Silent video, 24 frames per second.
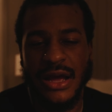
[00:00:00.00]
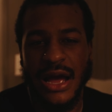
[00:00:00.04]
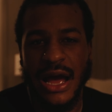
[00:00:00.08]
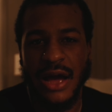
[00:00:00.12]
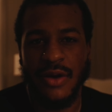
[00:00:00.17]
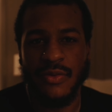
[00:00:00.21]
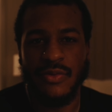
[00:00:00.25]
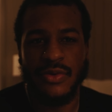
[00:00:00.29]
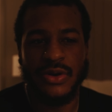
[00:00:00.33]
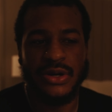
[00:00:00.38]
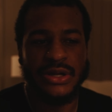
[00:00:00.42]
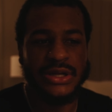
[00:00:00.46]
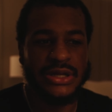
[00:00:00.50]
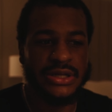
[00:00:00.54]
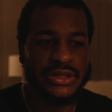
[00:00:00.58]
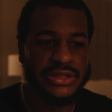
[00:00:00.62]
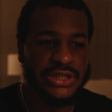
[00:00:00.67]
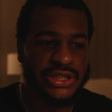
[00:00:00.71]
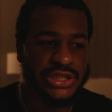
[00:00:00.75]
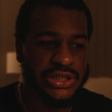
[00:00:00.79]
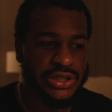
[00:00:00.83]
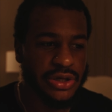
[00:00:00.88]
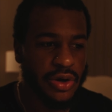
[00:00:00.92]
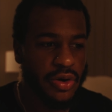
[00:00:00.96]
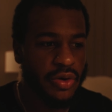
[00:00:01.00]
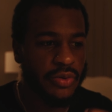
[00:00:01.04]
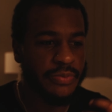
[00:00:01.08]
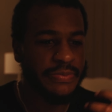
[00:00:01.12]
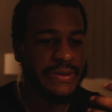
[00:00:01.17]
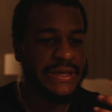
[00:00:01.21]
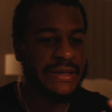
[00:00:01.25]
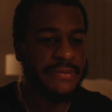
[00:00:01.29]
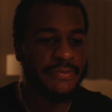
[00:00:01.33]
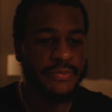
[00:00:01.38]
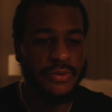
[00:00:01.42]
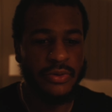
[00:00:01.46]
I want to show
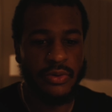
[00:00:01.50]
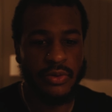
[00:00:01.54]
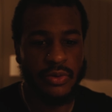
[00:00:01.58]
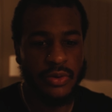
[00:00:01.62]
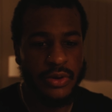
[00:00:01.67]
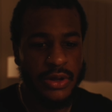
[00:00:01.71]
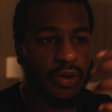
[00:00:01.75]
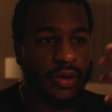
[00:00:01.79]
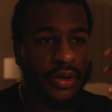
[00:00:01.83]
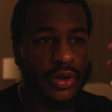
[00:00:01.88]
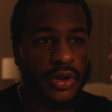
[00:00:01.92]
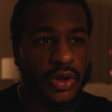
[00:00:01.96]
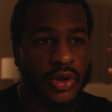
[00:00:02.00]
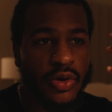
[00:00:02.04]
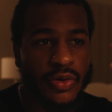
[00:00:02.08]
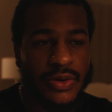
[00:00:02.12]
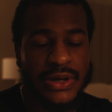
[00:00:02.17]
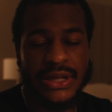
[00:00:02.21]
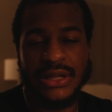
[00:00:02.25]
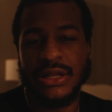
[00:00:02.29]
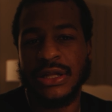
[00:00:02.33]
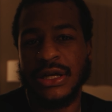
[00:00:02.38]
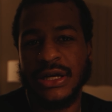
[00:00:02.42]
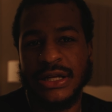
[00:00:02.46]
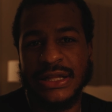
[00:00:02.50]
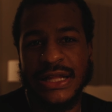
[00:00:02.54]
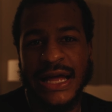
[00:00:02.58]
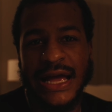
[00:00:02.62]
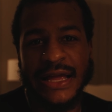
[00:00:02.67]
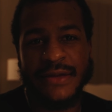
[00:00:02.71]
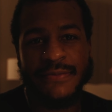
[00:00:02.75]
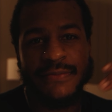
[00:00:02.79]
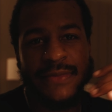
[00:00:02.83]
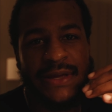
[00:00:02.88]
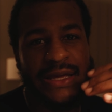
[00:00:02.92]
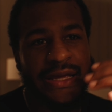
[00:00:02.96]
people you can look
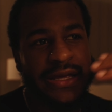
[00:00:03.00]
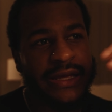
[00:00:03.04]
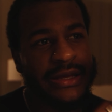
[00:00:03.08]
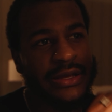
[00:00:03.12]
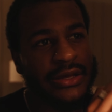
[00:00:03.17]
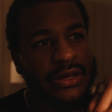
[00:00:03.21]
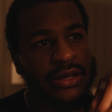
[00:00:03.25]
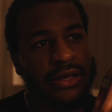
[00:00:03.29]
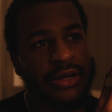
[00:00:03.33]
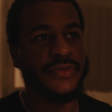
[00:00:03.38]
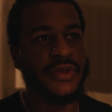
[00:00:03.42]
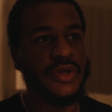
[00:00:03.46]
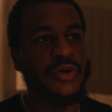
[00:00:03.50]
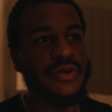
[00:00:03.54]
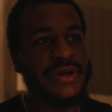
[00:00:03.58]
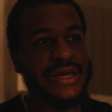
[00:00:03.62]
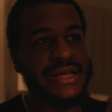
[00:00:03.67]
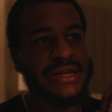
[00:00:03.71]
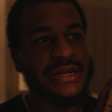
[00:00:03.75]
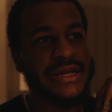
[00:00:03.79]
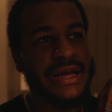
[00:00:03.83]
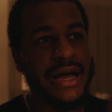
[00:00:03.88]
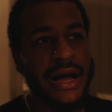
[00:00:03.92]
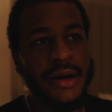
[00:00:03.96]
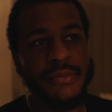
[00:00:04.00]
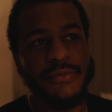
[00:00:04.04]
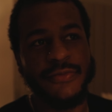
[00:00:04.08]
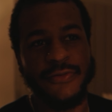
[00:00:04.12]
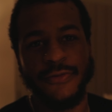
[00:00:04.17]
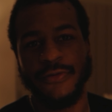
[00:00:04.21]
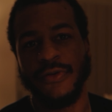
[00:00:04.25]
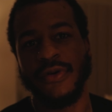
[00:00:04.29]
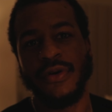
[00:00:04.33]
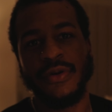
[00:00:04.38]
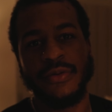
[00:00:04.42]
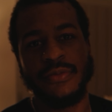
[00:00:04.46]
like me. You can come
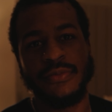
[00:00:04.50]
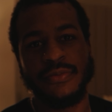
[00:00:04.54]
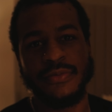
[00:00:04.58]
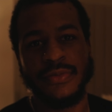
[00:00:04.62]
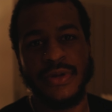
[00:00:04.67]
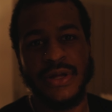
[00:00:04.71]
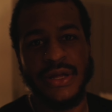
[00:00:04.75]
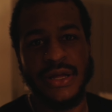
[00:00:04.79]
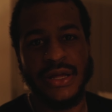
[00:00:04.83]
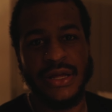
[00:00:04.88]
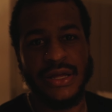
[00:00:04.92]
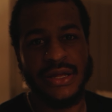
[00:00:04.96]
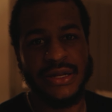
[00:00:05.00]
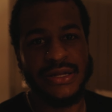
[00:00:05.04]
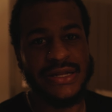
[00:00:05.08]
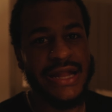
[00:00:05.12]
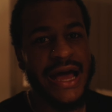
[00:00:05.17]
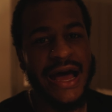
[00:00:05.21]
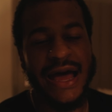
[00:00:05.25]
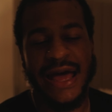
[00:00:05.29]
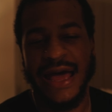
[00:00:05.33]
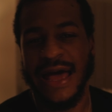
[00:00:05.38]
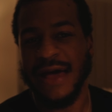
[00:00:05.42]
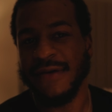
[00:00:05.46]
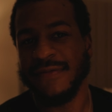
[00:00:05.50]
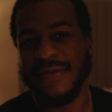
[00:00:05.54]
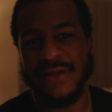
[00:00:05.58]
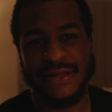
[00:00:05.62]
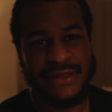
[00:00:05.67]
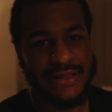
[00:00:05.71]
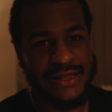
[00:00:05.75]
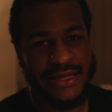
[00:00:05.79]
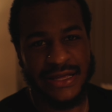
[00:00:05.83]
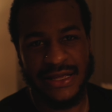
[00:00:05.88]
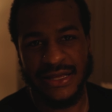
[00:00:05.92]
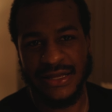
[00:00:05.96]
from not having
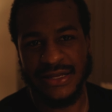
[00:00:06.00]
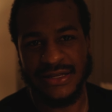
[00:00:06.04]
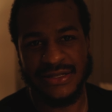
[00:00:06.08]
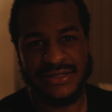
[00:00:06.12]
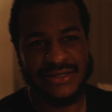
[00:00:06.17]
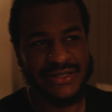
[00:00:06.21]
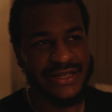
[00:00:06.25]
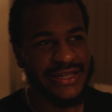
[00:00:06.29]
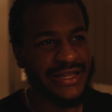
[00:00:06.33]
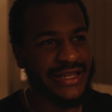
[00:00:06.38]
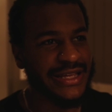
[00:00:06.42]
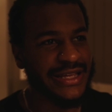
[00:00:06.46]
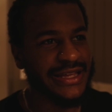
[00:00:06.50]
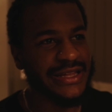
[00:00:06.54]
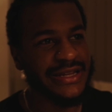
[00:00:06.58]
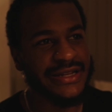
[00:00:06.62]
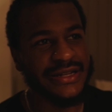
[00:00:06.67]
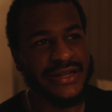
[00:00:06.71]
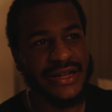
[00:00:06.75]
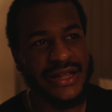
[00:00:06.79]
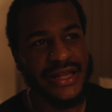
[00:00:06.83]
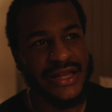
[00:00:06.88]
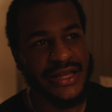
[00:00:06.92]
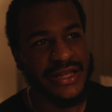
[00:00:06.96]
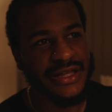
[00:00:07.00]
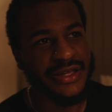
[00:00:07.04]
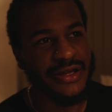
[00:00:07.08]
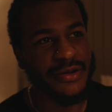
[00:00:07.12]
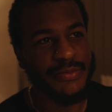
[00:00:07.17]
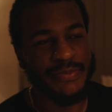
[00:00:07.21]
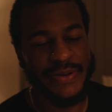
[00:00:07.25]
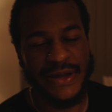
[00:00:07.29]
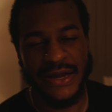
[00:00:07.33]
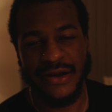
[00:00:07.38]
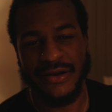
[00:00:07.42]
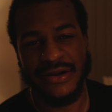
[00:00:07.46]
things and your
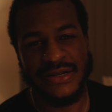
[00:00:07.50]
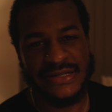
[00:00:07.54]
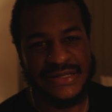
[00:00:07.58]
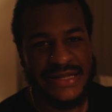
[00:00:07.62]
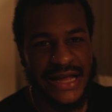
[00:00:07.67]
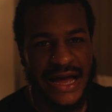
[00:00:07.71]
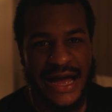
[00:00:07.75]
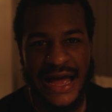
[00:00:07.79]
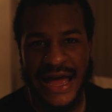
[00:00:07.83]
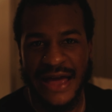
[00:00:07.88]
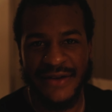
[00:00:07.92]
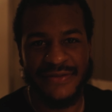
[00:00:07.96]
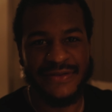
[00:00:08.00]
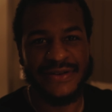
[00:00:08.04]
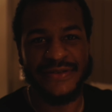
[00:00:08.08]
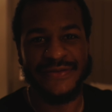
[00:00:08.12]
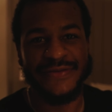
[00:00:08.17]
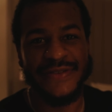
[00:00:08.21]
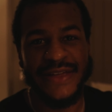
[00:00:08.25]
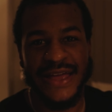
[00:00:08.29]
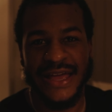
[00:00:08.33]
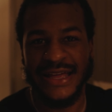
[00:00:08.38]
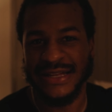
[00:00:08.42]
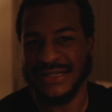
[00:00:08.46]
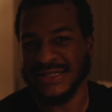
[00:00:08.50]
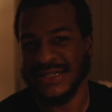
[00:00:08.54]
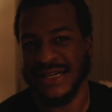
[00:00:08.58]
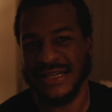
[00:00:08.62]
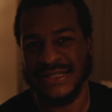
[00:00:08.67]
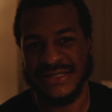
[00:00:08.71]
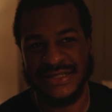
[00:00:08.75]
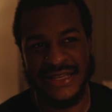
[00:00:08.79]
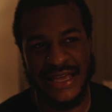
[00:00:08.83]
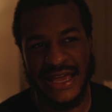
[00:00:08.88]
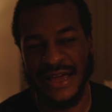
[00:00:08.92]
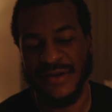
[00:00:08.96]
parents not having a
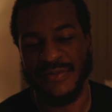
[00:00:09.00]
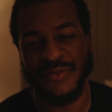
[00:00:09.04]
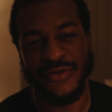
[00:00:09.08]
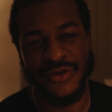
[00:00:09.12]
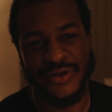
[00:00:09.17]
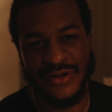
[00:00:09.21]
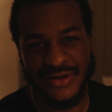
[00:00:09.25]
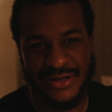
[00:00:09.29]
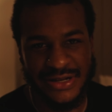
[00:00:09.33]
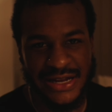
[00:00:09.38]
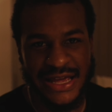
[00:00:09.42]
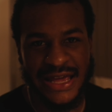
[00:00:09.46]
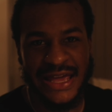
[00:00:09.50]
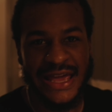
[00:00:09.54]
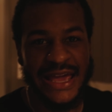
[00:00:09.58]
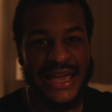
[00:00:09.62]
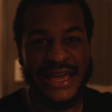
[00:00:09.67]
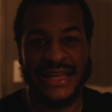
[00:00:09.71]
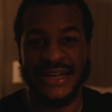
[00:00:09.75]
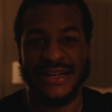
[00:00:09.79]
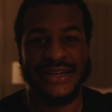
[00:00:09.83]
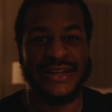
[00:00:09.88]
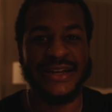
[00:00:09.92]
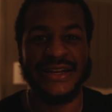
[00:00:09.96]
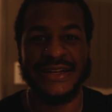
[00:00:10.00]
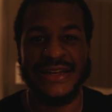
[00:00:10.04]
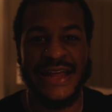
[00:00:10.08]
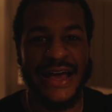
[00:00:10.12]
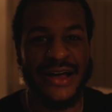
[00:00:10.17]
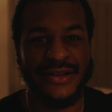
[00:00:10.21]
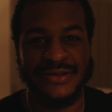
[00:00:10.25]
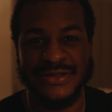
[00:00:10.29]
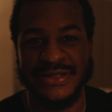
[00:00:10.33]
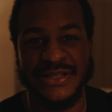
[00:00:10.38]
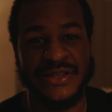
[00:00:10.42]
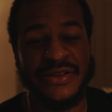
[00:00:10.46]
VHS camera and they handed it
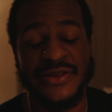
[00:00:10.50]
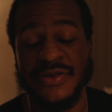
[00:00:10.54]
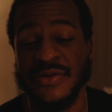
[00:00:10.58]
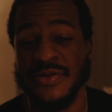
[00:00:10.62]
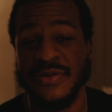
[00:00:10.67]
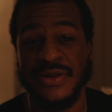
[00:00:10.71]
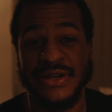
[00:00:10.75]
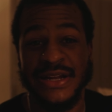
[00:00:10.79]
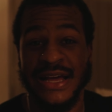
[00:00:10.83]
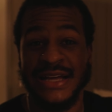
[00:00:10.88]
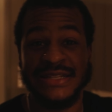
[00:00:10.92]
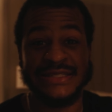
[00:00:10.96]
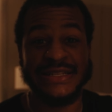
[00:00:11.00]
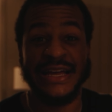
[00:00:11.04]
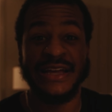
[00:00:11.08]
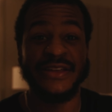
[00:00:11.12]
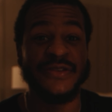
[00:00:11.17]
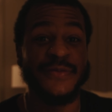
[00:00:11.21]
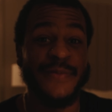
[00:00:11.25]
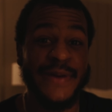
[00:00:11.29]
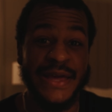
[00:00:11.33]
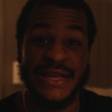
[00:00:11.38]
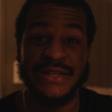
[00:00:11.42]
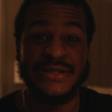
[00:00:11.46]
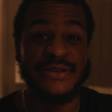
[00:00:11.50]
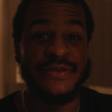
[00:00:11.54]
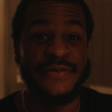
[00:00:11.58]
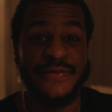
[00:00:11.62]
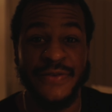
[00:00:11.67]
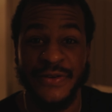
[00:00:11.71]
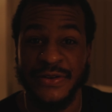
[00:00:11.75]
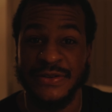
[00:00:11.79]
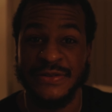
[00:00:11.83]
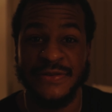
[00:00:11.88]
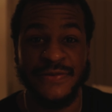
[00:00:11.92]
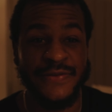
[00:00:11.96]
down to you and that's how you made your
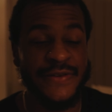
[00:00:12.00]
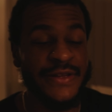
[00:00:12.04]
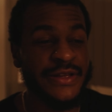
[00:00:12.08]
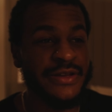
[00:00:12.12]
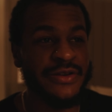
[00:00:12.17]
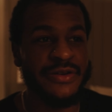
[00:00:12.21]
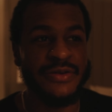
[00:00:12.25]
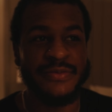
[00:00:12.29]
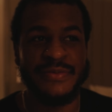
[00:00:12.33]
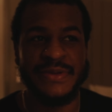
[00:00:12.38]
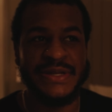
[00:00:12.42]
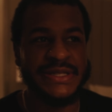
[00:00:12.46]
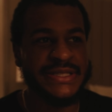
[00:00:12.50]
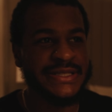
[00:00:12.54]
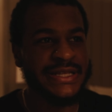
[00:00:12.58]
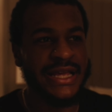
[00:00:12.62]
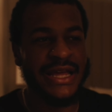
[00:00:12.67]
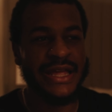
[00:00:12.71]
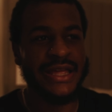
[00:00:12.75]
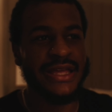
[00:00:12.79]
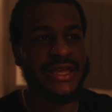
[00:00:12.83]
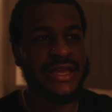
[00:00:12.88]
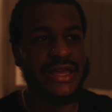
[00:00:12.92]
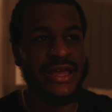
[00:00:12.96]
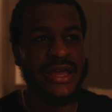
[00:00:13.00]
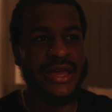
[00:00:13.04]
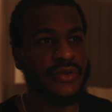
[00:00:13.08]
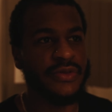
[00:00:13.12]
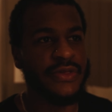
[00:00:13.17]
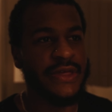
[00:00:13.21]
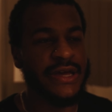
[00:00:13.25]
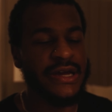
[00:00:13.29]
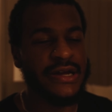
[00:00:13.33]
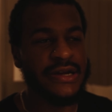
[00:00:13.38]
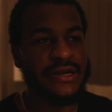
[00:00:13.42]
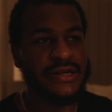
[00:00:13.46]
first film. It's like
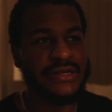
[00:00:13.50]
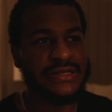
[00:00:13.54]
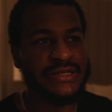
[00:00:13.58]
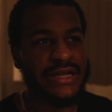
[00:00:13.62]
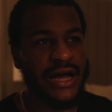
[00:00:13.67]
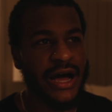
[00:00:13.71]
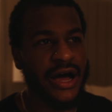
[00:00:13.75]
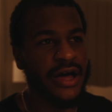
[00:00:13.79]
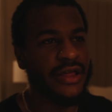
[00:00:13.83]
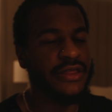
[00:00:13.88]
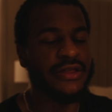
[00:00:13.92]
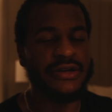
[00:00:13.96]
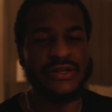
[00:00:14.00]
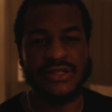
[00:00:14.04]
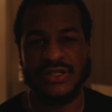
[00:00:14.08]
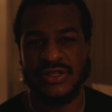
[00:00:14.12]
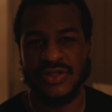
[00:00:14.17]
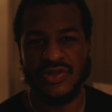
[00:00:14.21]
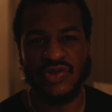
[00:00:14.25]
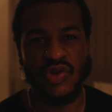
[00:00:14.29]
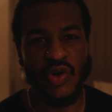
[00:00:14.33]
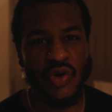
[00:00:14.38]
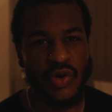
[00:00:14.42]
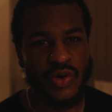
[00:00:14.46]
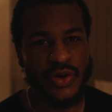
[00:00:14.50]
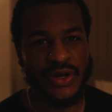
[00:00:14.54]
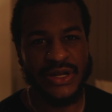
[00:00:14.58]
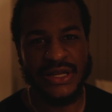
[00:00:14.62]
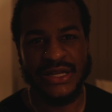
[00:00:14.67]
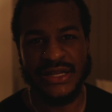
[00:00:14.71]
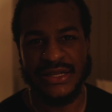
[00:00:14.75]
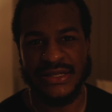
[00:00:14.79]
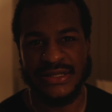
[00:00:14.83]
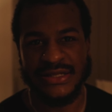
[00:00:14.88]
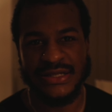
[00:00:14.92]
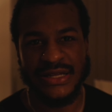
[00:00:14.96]
there's other
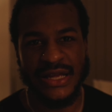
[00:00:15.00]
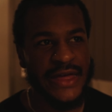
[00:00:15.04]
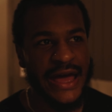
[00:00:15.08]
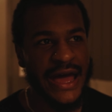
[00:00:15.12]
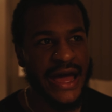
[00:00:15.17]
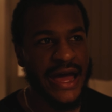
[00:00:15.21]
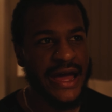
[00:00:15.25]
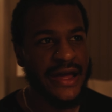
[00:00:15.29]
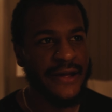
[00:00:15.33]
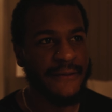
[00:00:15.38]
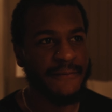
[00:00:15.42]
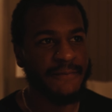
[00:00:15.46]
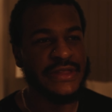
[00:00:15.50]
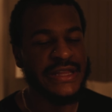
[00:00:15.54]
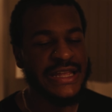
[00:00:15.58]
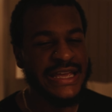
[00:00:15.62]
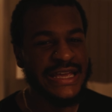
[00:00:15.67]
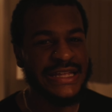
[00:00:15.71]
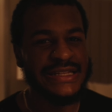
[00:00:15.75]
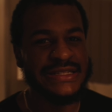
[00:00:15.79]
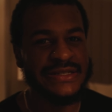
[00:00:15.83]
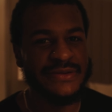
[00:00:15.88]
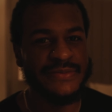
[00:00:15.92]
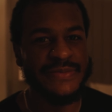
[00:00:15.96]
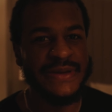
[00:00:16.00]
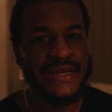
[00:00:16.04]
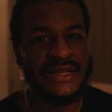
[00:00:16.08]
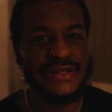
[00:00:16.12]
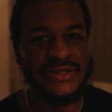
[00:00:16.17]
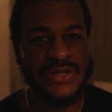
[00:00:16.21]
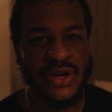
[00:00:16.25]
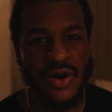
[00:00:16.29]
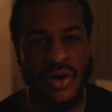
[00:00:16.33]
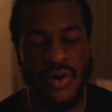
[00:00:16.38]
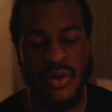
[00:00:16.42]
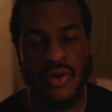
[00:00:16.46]
stories that need to be
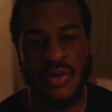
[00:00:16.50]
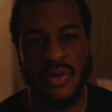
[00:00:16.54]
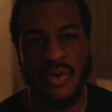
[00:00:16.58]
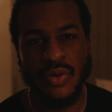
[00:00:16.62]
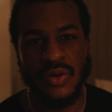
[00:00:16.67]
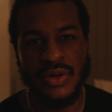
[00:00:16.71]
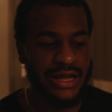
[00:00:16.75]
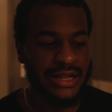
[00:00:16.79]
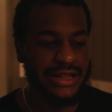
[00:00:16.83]
told.